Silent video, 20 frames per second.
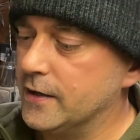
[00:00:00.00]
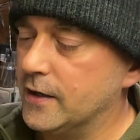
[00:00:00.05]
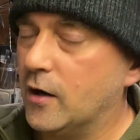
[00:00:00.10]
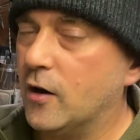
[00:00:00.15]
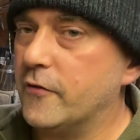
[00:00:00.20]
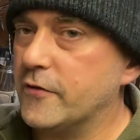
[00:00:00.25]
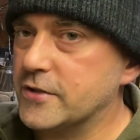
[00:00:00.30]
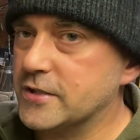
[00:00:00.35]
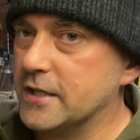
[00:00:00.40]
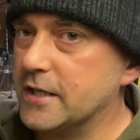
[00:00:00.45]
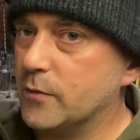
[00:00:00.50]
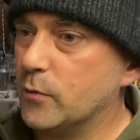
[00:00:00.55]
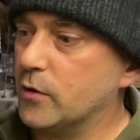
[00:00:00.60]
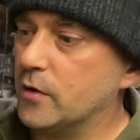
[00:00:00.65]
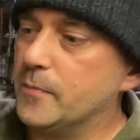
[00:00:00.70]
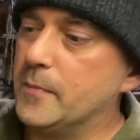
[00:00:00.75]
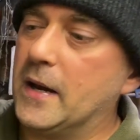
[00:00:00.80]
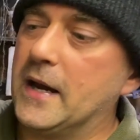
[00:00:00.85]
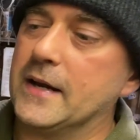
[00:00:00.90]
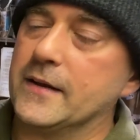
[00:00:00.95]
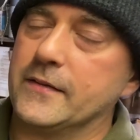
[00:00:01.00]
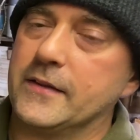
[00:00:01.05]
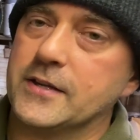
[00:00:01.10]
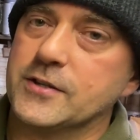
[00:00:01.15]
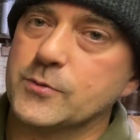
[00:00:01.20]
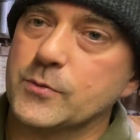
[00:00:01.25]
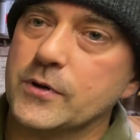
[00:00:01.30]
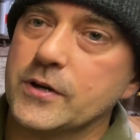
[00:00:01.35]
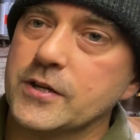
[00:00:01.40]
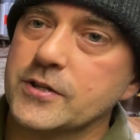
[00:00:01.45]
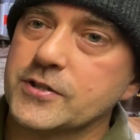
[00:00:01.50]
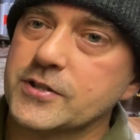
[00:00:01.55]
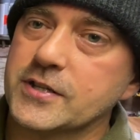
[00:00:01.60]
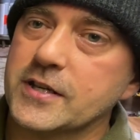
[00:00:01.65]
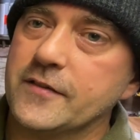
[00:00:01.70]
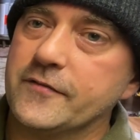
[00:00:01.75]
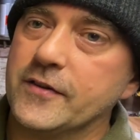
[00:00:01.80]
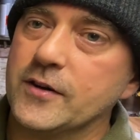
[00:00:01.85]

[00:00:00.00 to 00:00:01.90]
Obviously you want to pack this where it's stiff